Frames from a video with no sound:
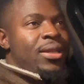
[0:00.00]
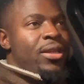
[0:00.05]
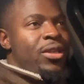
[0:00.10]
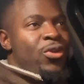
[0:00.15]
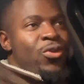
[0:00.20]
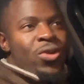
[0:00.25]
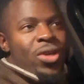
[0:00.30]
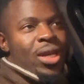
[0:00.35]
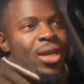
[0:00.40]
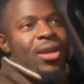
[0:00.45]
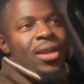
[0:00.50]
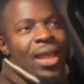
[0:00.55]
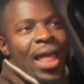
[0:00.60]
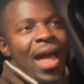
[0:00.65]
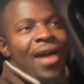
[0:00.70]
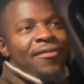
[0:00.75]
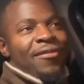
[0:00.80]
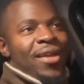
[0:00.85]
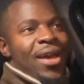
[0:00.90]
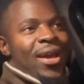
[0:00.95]
you can
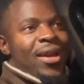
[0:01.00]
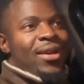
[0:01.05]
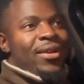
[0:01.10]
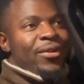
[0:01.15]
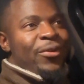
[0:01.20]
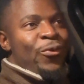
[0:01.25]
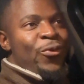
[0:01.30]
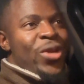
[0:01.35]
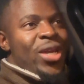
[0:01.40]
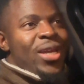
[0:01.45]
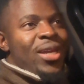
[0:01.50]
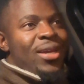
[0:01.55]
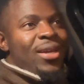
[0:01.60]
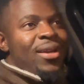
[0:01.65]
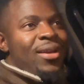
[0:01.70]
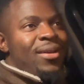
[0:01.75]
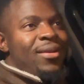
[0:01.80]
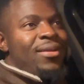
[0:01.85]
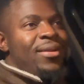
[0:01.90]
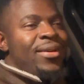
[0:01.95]
laugh at it. We
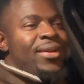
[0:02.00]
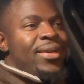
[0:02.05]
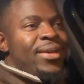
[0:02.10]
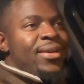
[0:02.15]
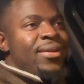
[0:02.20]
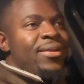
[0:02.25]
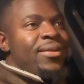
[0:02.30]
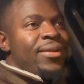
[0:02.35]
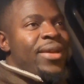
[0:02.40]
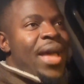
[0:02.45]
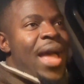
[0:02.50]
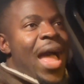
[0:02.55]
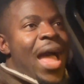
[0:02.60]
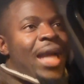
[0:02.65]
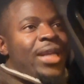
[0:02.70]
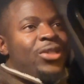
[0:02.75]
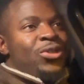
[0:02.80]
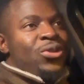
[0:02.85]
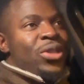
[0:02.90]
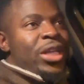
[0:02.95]
can
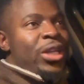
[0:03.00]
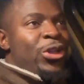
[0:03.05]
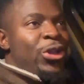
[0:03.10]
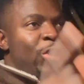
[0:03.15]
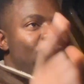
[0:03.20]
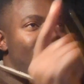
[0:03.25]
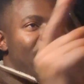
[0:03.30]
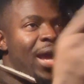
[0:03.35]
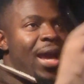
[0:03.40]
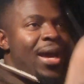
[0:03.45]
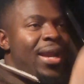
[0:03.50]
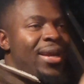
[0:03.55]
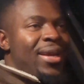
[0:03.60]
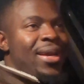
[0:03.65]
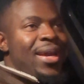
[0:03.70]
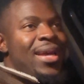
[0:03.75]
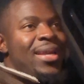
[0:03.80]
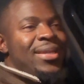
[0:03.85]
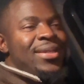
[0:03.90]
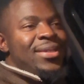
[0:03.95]
actually look at it.